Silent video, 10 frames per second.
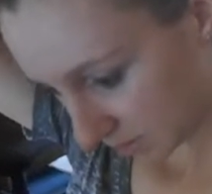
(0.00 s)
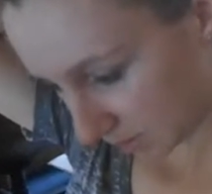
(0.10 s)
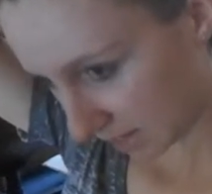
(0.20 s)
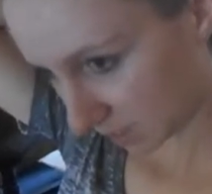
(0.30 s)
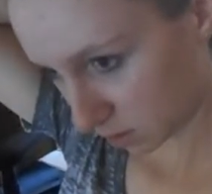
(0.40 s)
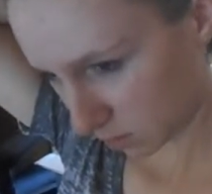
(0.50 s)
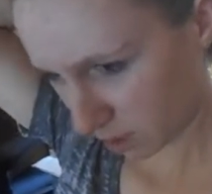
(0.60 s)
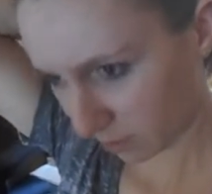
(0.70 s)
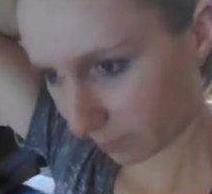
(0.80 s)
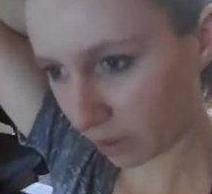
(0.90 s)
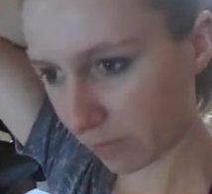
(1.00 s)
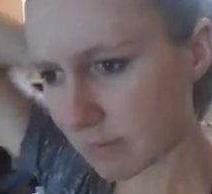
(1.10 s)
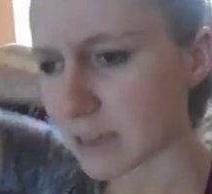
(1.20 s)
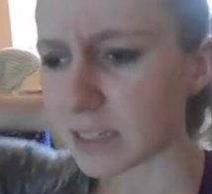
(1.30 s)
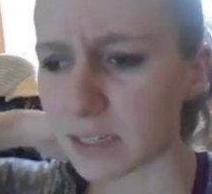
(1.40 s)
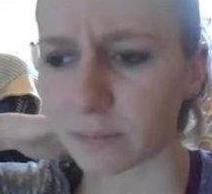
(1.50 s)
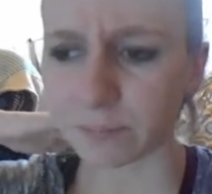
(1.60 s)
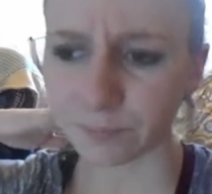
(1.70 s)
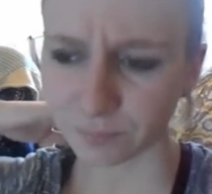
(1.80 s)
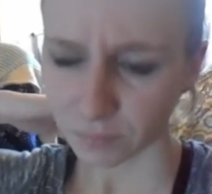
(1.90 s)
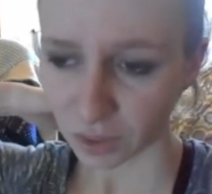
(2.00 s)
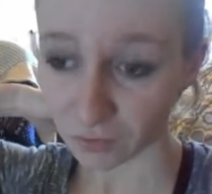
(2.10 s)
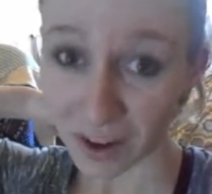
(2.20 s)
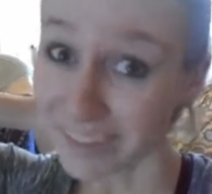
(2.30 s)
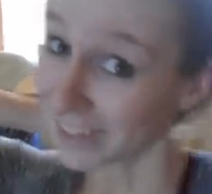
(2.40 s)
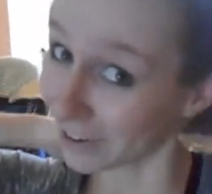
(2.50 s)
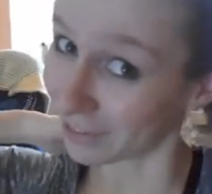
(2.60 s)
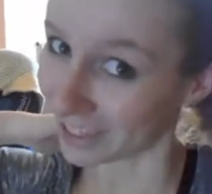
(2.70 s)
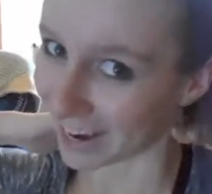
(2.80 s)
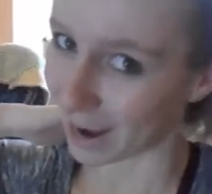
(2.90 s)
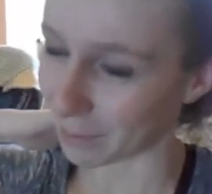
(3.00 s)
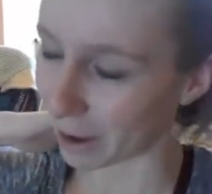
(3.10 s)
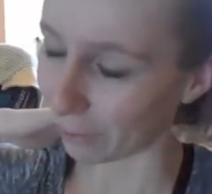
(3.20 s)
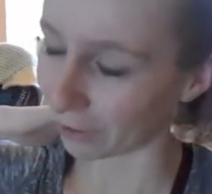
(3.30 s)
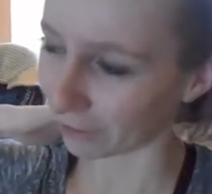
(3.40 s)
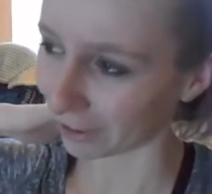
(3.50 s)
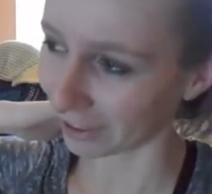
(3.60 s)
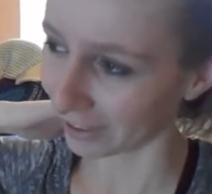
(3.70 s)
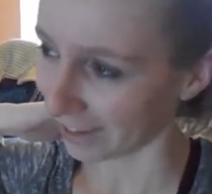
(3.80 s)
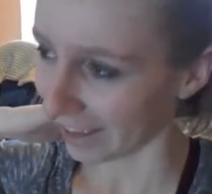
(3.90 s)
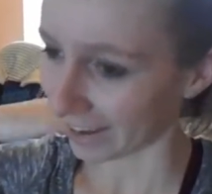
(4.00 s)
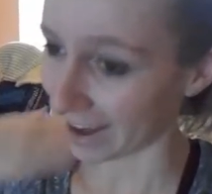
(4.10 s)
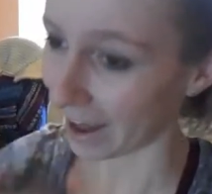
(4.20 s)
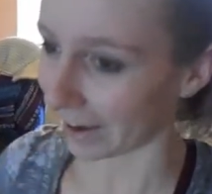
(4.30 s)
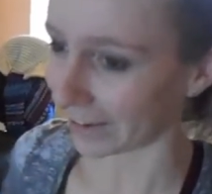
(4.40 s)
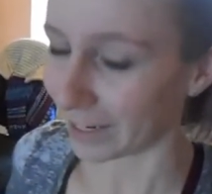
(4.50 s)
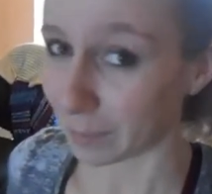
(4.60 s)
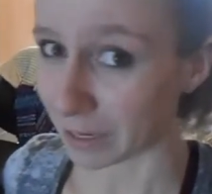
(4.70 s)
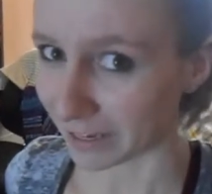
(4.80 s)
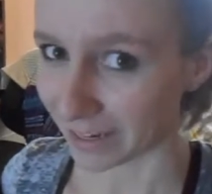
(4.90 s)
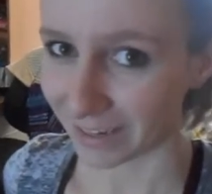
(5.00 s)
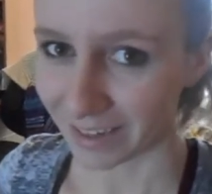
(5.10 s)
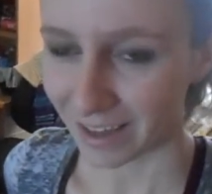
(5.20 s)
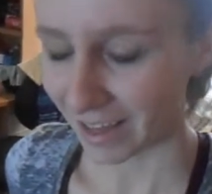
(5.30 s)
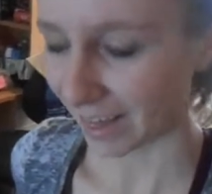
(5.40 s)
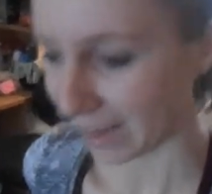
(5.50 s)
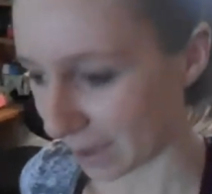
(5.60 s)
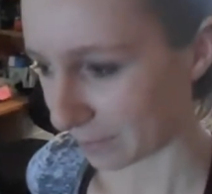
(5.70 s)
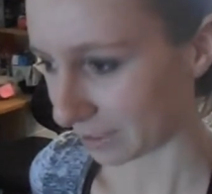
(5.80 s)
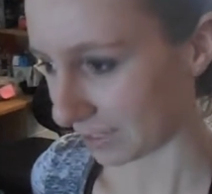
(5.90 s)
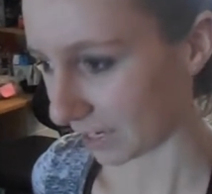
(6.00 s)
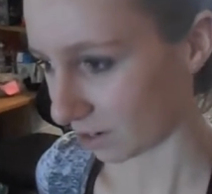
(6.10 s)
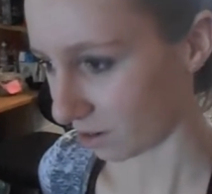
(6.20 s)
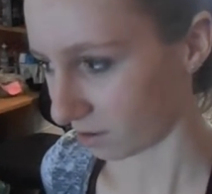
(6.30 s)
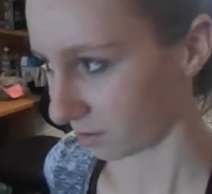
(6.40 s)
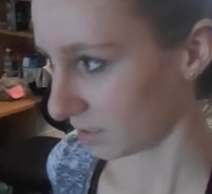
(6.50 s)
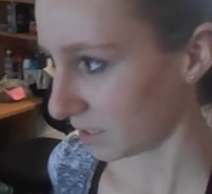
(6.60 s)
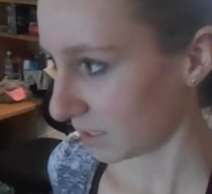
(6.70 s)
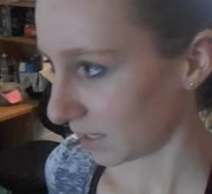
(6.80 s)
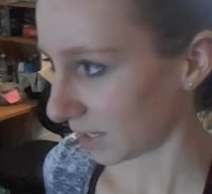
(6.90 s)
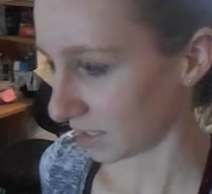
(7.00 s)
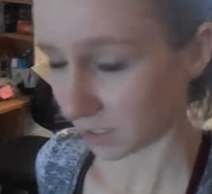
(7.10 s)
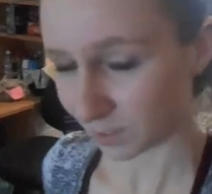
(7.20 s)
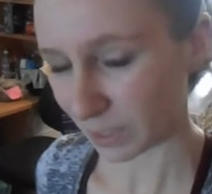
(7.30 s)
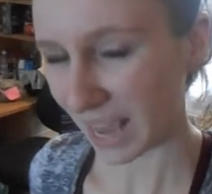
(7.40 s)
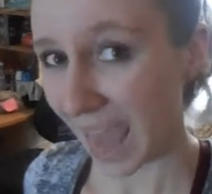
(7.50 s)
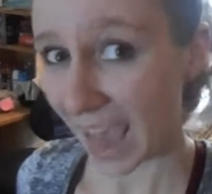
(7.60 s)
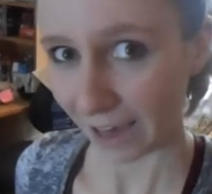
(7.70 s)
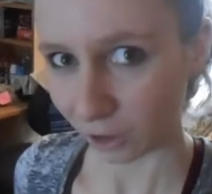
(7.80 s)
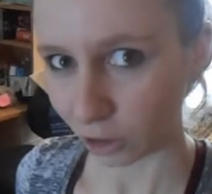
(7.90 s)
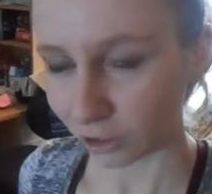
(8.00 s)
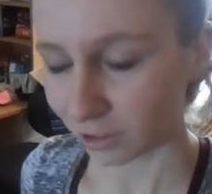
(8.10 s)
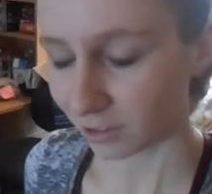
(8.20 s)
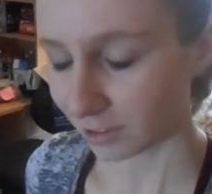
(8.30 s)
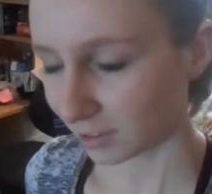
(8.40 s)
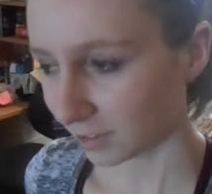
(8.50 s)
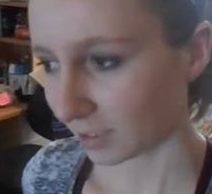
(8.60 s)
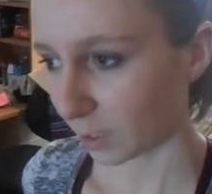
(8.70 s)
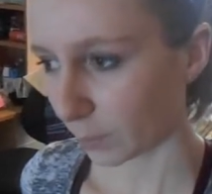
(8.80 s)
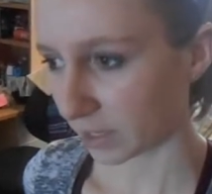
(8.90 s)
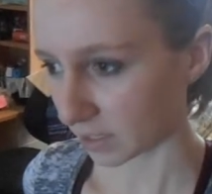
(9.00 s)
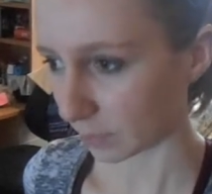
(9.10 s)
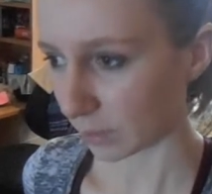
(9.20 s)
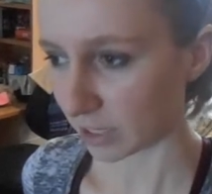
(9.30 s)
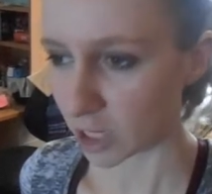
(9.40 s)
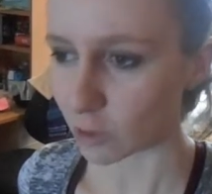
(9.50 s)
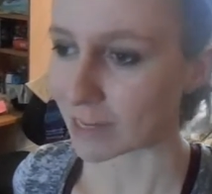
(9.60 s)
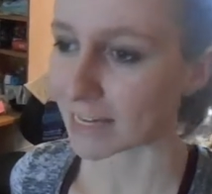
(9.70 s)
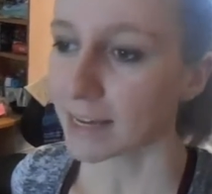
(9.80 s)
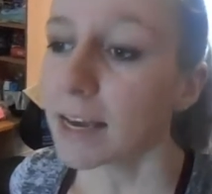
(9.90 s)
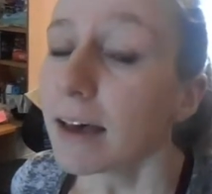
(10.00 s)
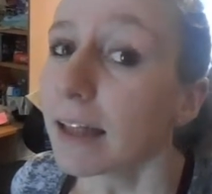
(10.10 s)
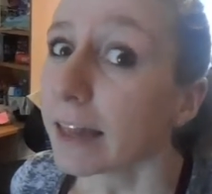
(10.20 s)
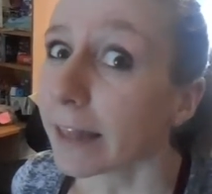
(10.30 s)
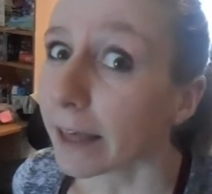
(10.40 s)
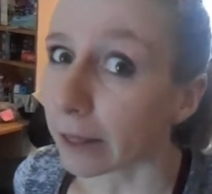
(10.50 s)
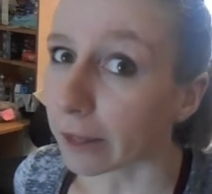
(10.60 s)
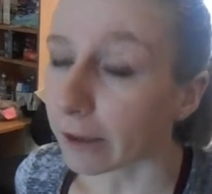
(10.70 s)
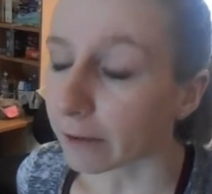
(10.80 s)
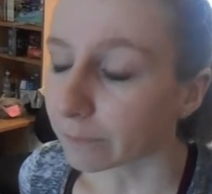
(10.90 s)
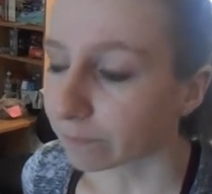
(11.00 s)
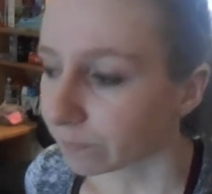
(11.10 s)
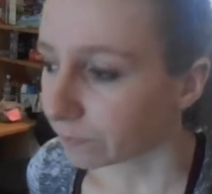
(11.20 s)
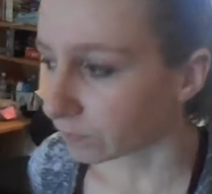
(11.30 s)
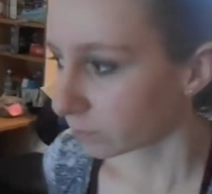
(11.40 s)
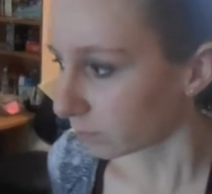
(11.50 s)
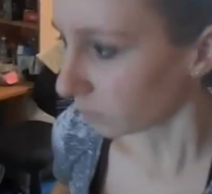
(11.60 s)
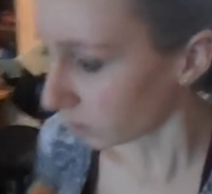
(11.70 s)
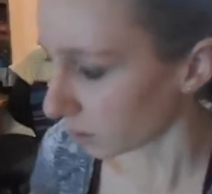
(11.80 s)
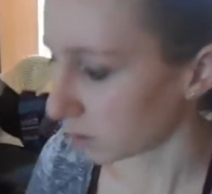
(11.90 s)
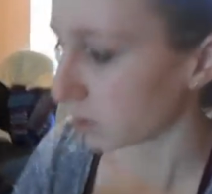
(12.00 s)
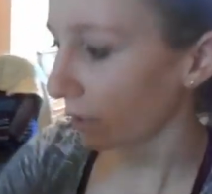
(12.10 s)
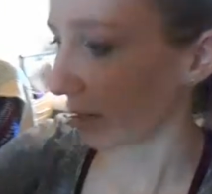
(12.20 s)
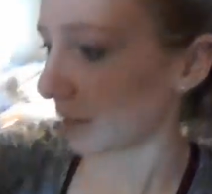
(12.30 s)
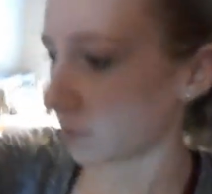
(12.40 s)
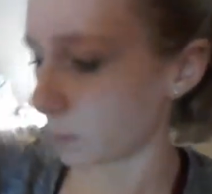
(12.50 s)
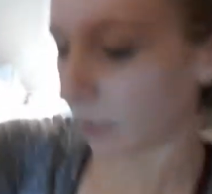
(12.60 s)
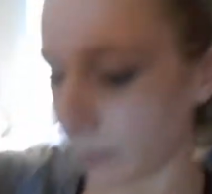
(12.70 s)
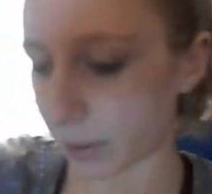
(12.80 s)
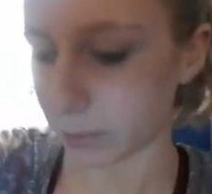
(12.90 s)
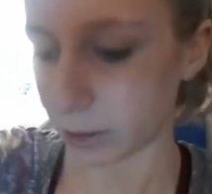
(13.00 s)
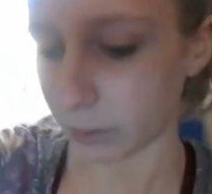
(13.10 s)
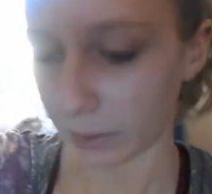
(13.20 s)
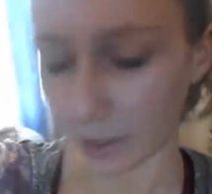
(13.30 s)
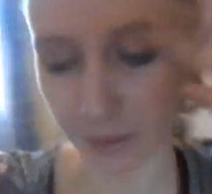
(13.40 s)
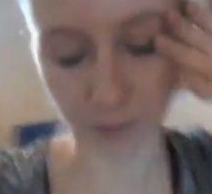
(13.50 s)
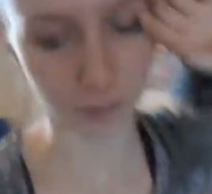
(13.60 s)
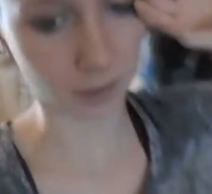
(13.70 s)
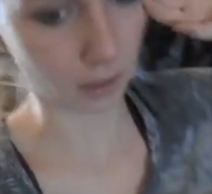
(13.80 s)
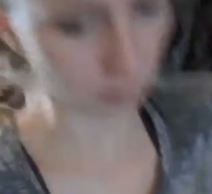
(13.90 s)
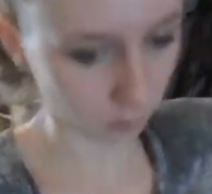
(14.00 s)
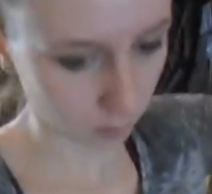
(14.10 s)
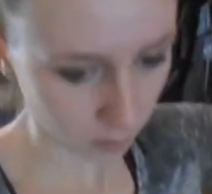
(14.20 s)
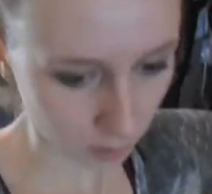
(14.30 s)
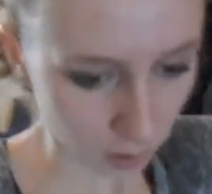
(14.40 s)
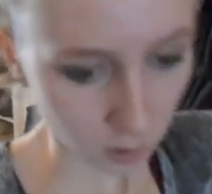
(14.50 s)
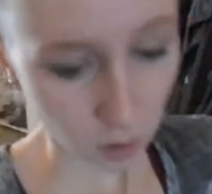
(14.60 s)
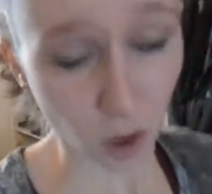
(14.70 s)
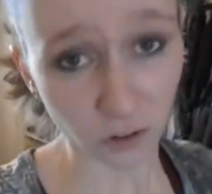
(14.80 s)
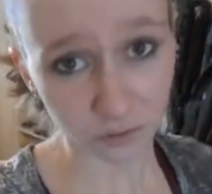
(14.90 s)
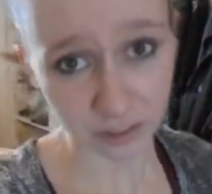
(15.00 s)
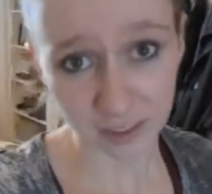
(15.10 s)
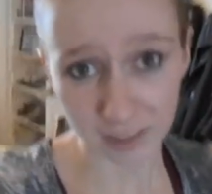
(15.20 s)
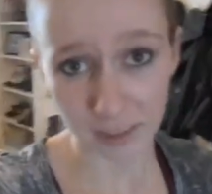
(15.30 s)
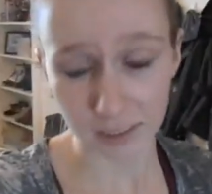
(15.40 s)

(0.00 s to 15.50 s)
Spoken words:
today and tomorrow I'm gonna be busy. The rest of the time, however, I'm not gonna be that busy at all. It's gonna be hell. I'm gonna be doing nothing. So yeah, that's what I'm up to, and I'll hopefully